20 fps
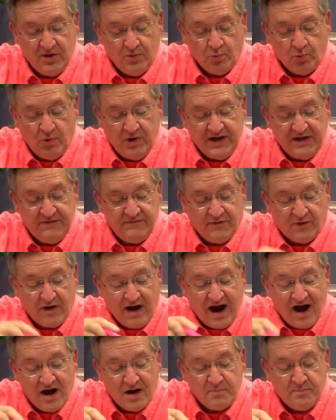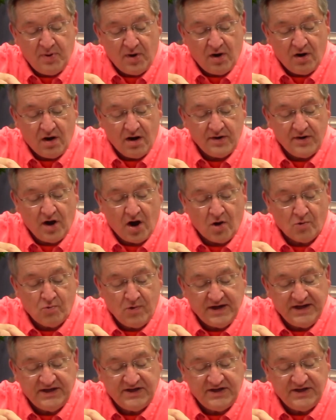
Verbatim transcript: we, for our part, are ready